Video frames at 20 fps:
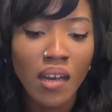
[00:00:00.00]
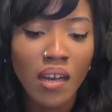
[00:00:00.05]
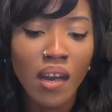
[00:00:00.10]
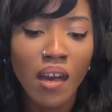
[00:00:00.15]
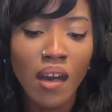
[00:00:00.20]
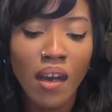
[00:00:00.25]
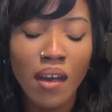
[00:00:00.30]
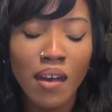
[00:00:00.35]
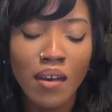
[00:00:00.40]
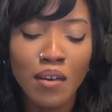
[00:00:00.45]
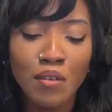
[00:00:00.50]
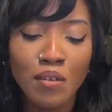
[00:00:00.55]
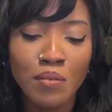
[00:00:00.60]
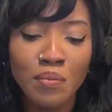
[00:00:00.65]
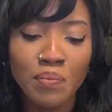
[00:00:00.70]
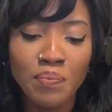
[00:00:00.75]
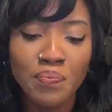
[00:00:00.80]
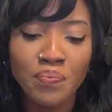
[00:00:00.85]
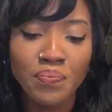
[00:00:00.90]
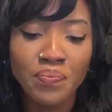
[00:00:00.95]

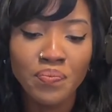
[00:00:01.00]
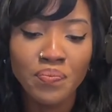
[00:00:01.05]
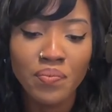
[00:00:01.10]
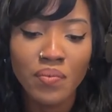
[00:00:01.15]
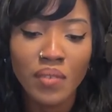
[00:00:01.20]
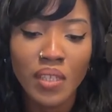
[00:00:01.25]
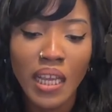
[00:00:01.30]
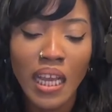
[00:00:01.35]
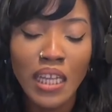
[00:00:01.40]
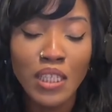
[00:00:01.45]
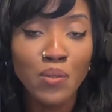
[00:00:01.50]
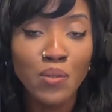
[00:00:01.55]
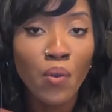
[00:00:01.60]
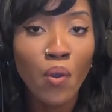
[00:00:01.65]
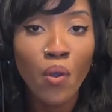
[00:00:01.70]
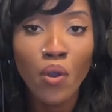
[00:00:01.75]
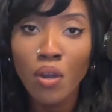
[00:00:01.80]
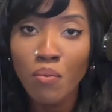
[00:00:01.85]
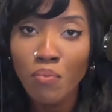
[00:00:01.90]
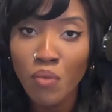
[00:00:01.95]
I do
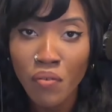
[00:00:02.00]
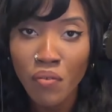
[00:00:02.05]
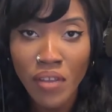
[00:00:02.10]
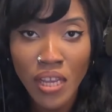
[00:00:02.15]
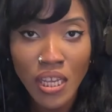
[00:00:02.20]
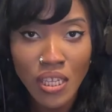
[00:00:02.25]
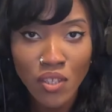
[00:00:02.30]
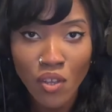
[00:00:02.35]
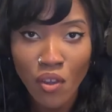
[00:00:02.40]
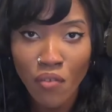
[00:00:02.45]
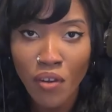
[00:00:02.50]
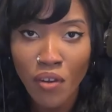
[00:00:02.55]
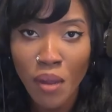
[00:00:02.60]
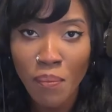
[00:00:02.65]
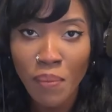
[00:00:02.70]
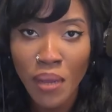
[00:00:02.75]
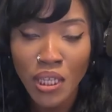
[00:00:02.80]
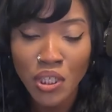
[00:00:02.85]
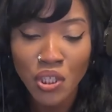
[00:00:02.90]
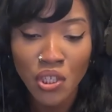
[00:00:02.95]
horror movies over on
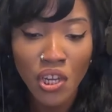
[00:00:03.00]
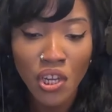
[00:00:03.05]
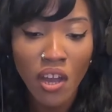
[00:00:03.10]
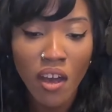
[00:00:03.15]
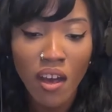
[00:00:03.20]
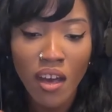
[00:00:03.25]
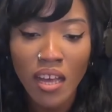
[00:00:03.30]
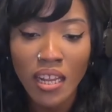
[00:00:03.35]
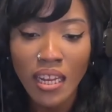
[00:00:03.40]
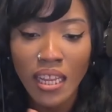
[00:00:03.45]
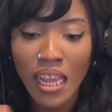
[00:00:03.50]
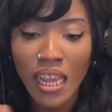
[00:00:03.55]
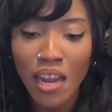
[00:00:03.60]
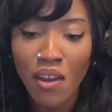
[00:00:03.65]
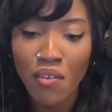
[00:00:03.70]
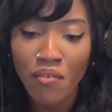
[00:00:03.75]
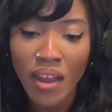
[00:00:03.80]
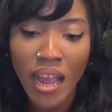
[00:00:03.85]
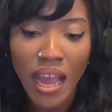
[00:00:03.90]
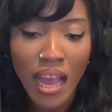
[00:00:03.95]
Patreon year
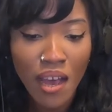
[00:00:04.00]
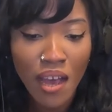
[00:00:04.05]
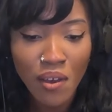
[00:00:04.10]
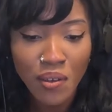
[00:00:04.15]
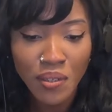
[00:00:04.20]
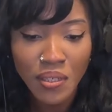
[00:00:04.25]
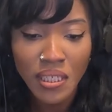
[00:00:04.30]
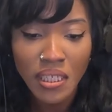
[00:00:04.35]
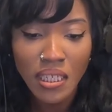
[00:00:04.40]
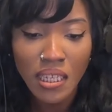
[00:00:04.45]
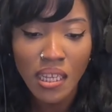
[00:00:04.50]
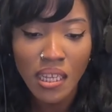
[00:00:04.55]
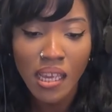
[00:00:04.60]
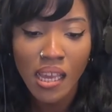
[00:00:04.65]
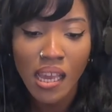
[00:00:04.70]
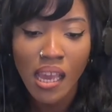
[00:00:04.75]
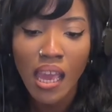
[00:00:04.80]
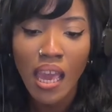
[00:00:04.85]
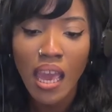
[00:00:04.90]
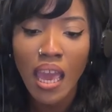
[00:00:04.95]
round,
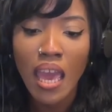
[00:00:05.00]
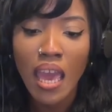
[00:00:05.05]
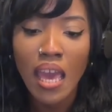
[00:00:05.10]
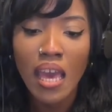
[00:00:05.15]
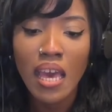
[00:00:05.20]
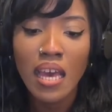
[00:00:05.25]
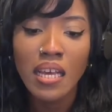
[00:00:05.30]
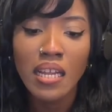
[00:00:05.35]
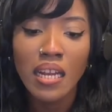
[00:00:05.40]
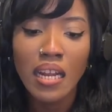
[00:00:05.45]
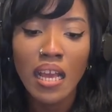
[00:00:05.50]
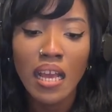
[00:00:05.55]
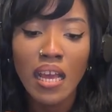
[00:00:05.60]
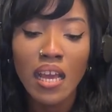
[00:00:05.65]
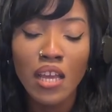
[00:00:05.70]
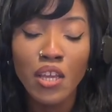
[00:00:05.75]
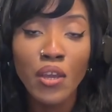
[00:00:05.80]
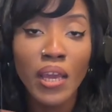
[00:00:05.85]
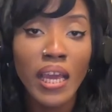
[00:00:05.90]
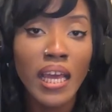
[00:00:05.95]
and
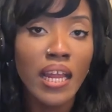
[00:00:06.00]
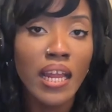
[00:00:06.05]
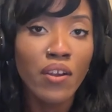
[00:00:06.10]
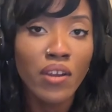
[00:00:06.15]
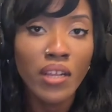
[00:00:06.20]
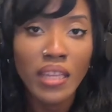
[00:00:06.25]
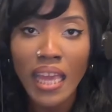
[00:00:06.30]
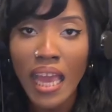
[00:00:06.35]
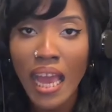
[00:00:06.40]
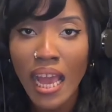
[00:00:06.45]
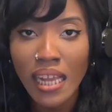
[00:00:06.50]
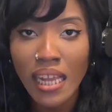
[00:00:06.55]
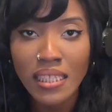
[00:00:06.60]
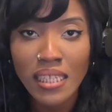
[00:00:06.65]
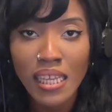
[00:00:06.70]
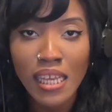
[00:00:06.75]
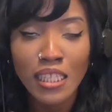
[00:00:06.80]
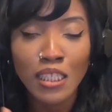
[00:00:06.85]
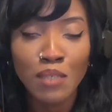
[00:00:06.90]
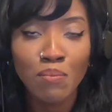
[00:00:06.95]
you get early
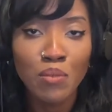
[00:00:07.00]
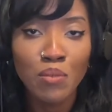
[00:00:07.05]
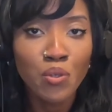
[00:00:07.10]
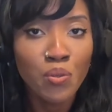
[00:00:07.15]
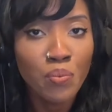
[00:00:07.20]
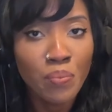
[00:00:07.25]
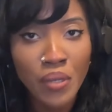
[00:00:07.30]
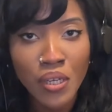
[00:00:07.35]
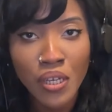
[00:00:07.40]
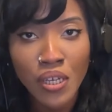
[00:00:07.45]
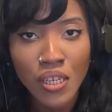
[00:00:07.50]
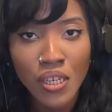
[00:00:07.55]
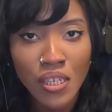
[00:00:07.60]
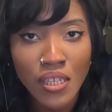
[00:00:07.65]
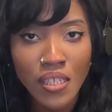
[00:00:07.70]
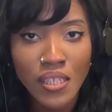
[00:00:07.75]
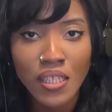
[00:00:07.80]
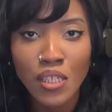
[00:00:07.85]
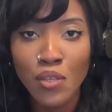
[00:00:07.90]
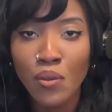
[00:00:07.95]
access,
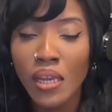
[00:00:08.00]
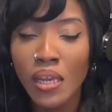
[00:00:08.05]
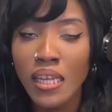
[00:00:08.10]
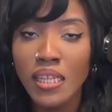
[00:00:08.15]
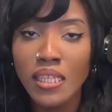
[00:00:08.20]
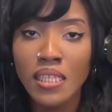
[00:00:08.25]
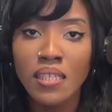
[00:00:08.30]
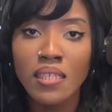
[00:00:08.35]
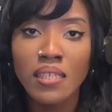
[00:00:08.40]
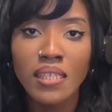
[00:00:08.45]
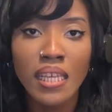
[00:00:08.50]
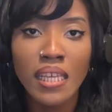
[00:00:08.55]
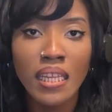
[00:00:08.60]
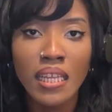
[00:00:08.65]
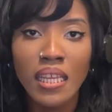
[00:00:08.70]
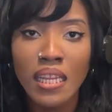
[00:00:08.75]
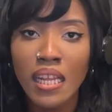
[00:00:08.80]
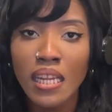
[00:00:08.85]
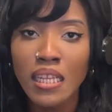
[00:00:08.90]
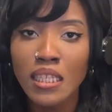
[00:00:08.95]
bloopers. You can send
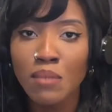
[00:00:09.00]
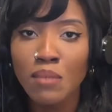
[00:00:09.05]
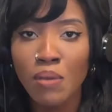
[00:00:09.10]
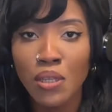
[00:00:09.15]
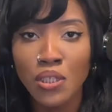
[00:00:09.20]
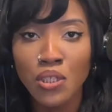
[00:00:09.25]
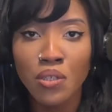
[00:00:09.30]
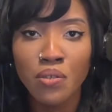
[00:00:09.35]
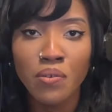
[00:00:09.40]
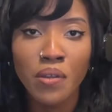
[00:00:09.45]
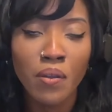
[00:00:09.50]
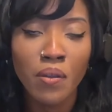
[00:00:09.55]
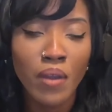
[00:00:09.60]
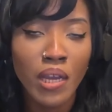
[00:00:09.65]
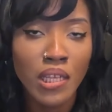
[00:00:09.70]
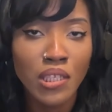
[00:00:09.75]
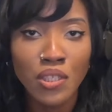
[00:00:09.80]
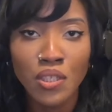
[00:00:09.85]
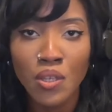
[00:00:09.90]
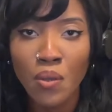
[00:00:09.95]
in any special
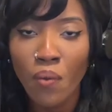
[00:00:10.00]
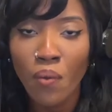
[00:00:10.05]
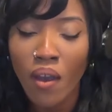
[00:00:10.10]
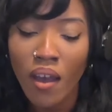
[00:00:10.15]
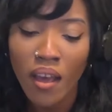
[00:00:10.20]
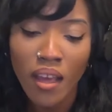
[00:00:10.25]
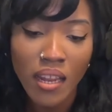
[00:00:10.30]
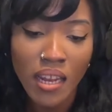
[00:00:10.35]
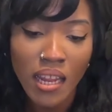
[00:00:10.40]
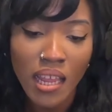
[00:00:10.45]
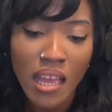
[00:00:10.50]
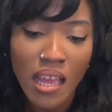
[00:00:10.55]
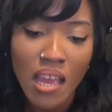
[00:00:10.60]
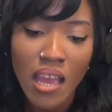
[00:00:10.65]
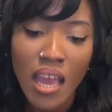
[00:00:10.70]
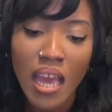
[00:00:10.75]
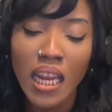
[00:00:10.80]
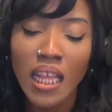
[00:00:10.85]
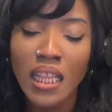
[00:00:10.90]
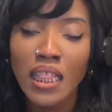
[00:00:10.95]
requests you want.
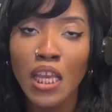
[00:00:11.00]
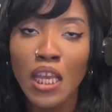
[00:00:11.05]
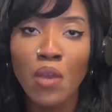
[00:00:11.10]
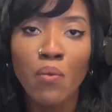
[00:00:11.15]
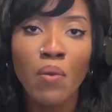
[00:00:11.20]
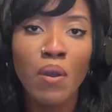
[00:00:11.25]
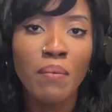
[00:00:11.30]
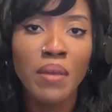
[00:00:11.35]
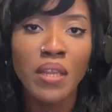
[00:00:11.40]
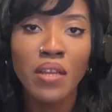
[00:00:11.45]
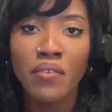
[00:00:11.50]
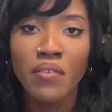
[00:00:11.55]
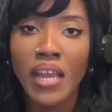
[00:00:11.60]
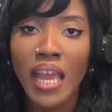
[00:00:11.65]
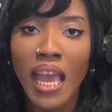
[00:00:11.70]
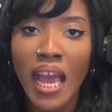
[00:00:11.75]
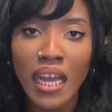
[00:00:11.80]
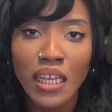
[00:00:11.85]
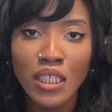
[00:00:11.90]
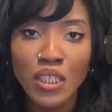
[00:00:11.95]
Anything you want me to
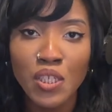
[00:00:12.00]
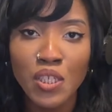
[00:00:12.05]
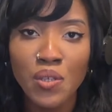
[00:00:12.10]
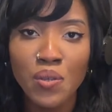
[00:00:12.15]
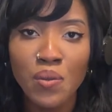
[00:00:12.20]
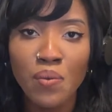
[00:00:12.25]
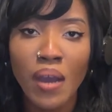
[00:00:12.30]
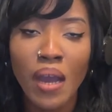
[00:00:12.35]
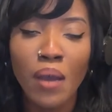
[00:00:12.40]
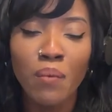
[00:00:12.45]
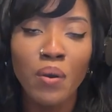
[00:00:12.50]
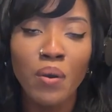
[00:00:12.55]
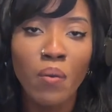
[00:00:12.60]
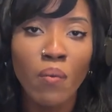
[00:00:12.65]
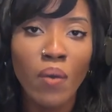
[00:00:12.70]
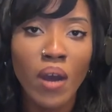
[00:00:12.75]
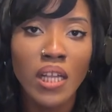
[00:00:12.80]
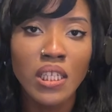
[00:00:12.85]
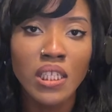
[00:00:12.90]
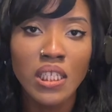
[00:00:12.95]
react to, I will
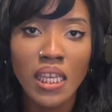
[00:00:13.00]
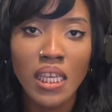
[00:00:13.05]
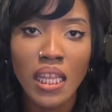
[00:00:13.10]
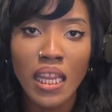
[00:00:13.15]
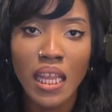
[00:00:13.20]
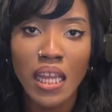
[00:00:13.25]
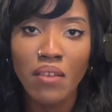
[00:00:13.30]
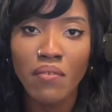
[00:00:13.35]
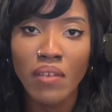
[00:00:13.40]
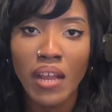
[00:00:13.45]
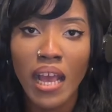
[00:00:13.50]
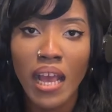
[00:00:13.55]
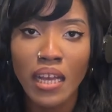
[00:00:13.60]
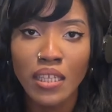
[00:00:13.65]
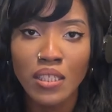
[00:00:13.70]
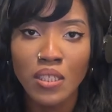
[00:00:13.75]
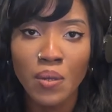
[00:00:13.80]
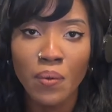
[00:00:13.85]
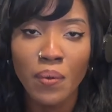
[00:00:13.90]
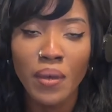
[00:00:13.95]
watch it and
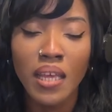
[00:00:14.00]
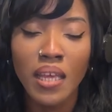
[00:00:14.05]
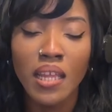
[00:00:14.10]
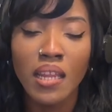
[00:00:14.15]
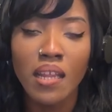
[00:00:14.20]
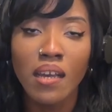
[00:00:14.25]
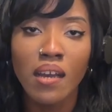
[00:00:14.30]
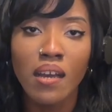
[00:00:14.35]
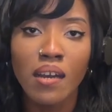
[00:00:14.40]
react to it,